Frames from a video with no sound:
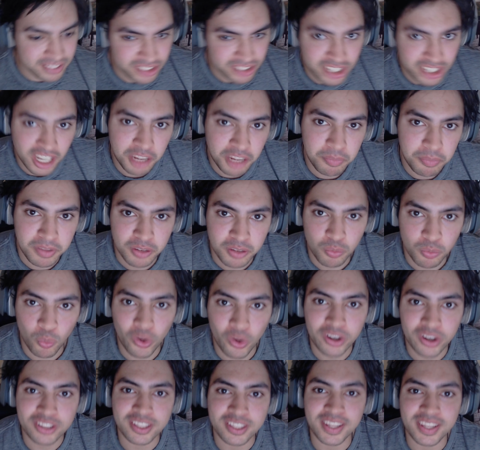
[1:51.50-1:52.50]
and gentlemen,
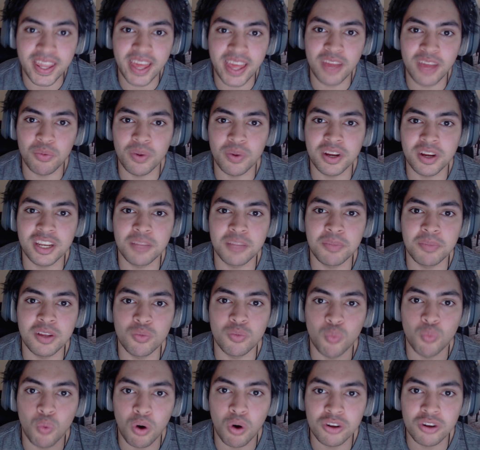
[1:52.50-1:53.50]
we're, today we're going to
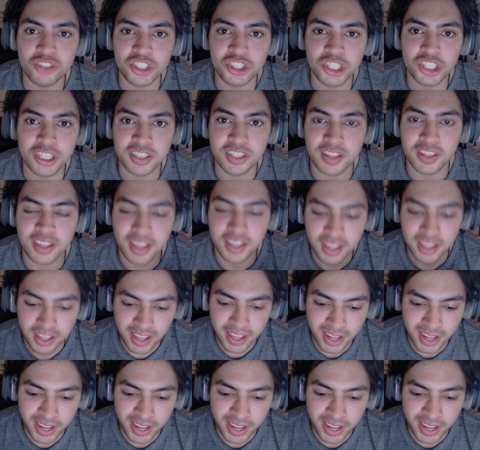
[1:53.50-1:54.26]
be watching